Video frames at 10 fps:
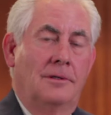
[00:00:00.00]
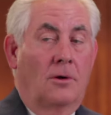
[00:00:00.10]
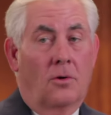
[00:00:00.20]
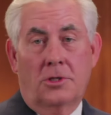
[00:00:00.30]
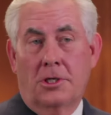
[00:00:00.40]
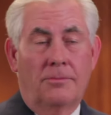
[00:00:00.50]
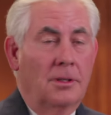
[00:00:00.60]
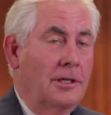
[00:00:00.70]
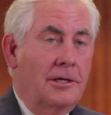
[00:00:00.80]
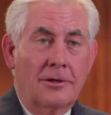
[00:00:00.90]
or some
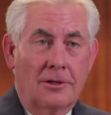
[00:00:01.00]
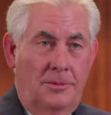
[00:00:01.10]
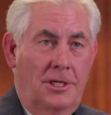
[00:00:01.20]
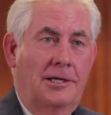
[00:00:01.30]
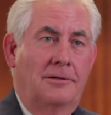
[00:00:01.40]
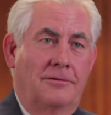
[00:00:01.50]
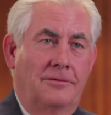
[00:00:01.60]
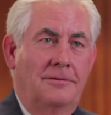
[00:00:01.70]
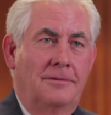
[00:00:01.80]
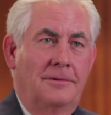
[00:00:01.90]
political objective.
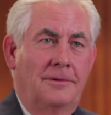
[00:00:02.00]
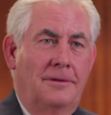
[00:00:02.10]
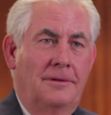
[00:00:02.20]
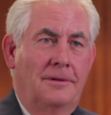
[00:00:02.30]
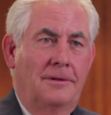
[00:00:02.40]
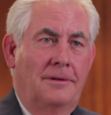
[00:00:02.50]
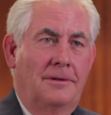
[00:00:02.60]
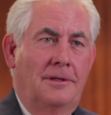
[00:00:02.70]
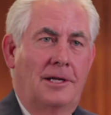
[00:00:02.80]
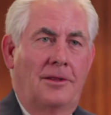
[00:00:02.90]

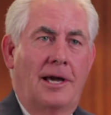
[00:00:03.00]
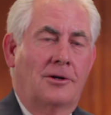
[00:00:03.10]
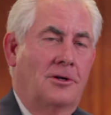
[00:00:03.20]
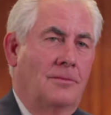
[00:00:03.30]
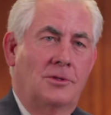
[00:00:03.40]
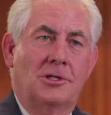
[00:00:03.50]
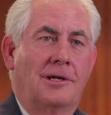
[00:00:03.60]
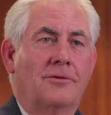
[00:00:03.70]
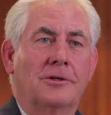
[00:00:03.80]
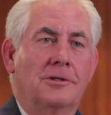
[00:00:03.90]
And the outcome is
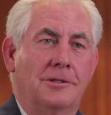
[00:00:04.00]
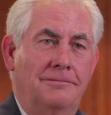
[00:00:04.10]
never good.